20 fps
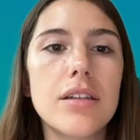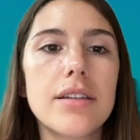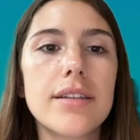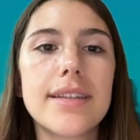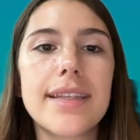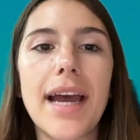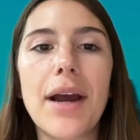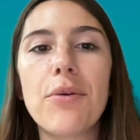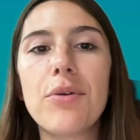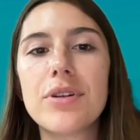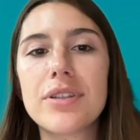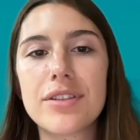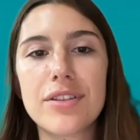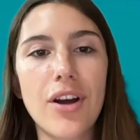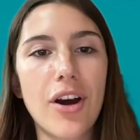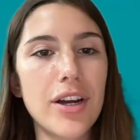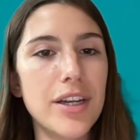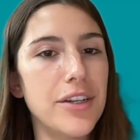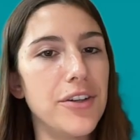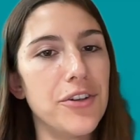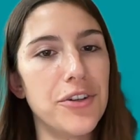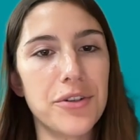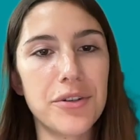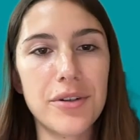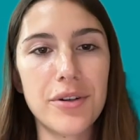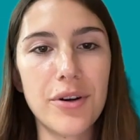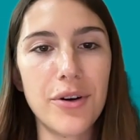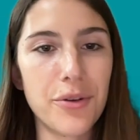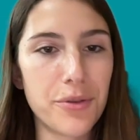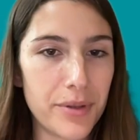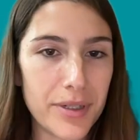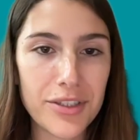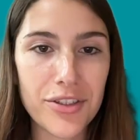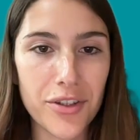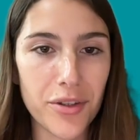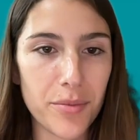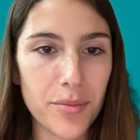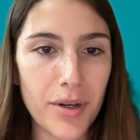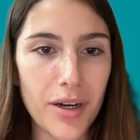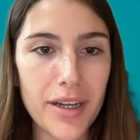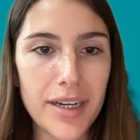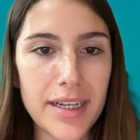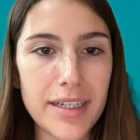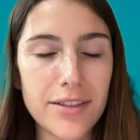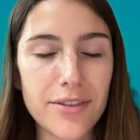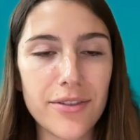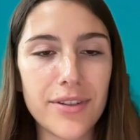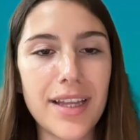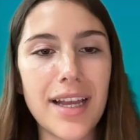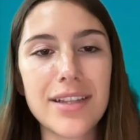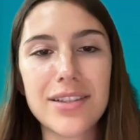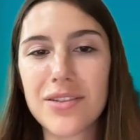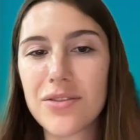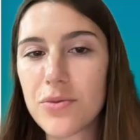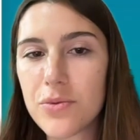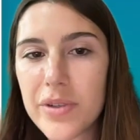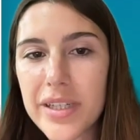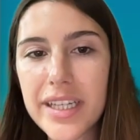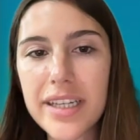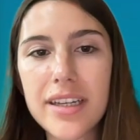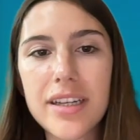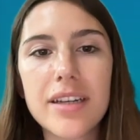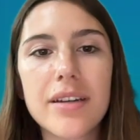That was not in your original body, so that's weak.